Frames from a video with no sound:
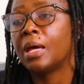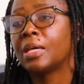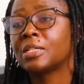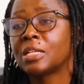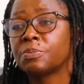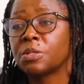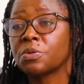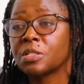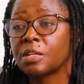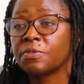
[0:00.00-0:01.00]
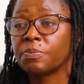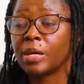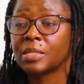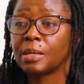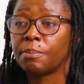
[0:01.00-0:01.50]
It has been reserved
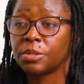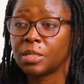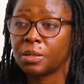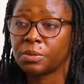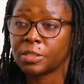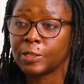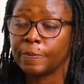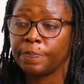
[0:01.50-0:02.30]
by somebody else.